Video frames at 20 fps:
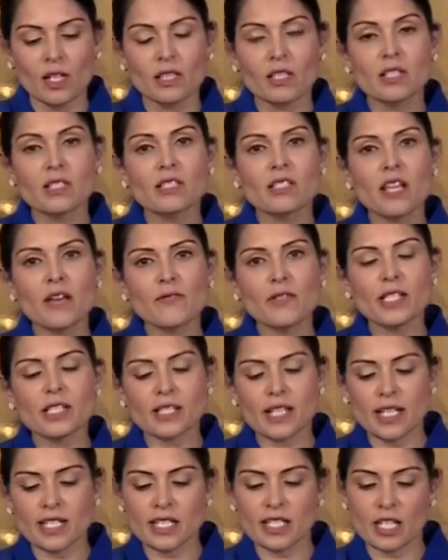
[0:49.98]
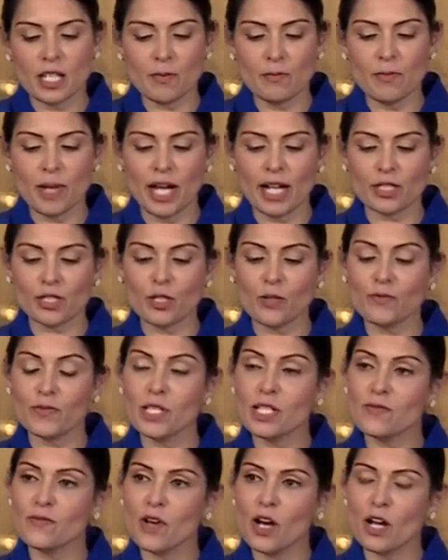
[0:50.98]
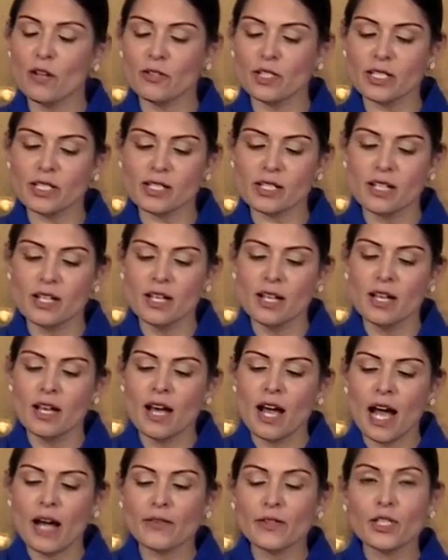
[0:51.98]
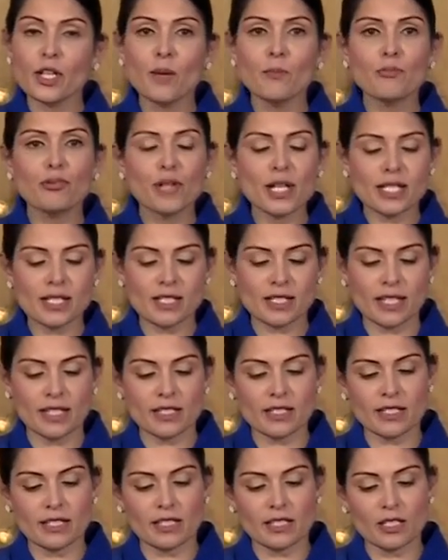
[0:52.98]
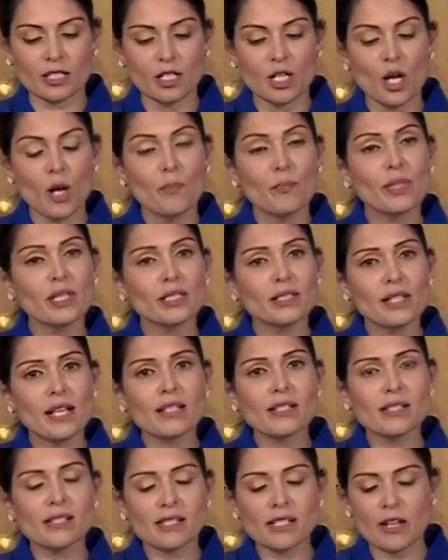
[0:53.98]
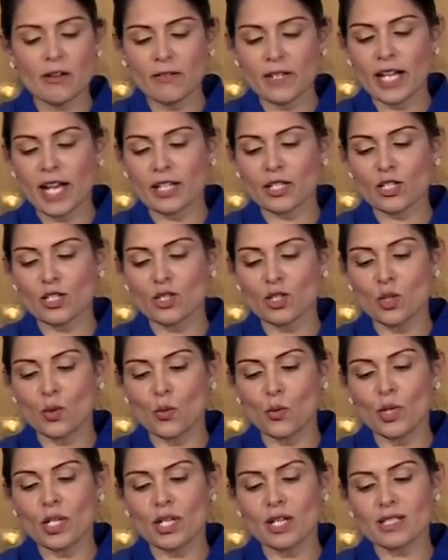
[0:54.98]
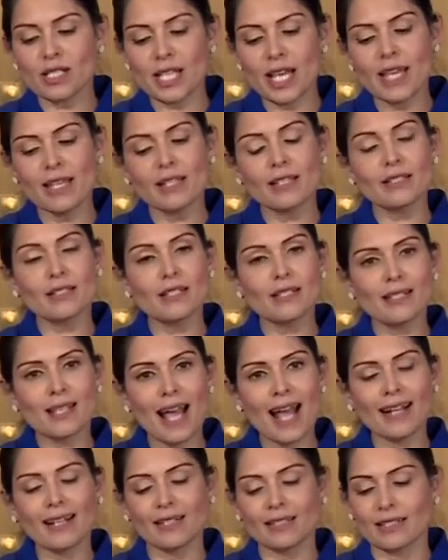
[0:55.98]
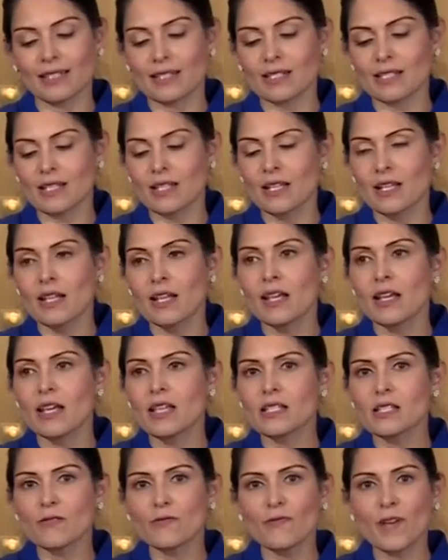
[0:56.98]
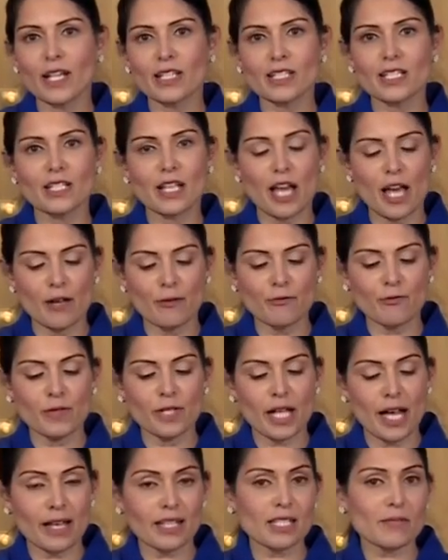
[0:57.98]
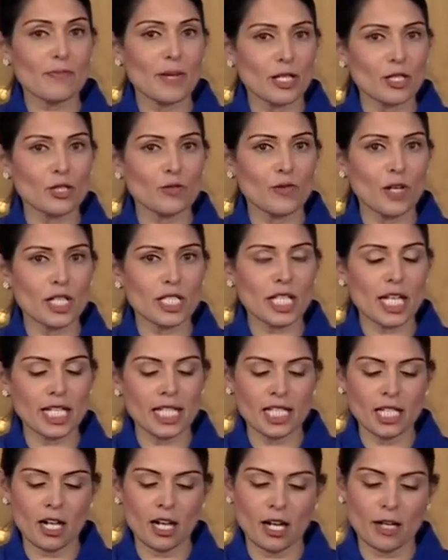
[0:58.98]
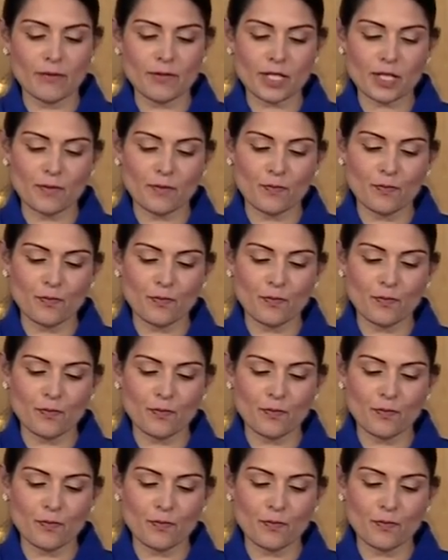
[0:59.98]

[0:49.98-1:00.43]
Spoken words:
The devastating impact of this virus and the unprecedented but necessary action that we are taking to tackle it is affecting every aspect of our daily lives.